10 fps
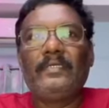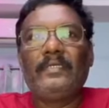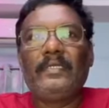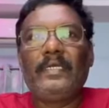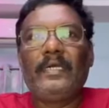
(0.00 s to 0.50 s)

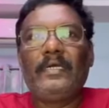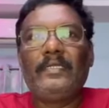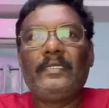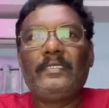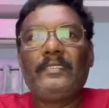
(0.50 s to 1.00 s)
They are
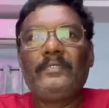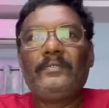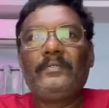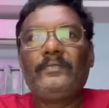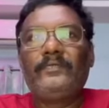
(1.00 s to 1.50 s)
eating
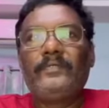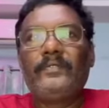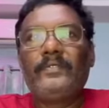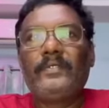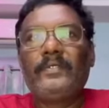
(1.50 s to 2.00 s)
good
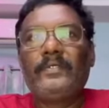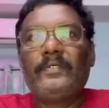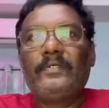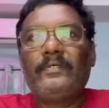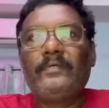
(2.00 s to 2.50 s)
food
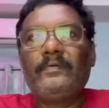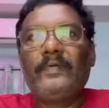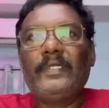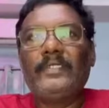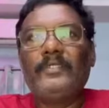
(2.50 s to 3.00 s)

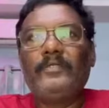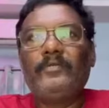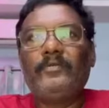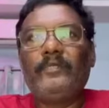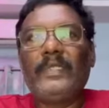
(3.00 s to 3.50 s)
when
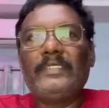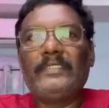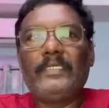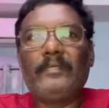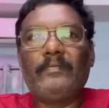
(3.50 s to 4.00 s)
you bless
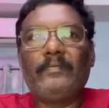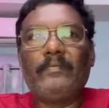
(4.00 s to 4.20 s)
them.